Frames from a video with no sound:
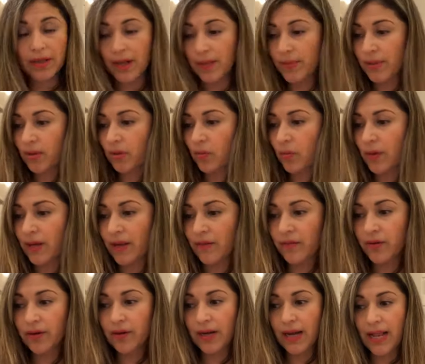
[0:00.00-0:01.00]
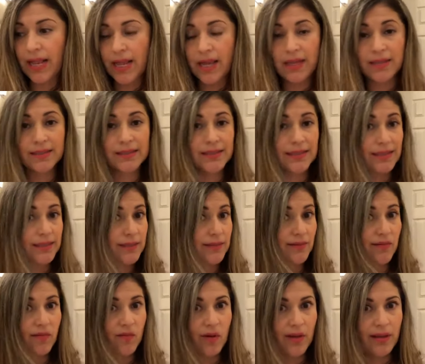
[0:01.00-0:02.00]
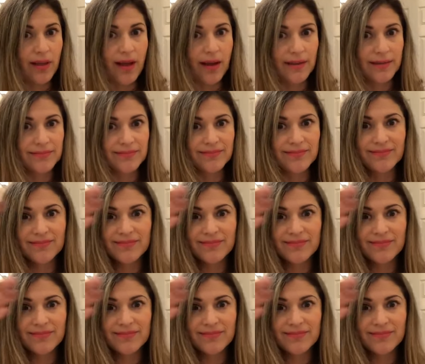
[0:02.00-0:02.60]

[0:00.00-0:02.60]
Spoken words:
cubby or whatever, and voila.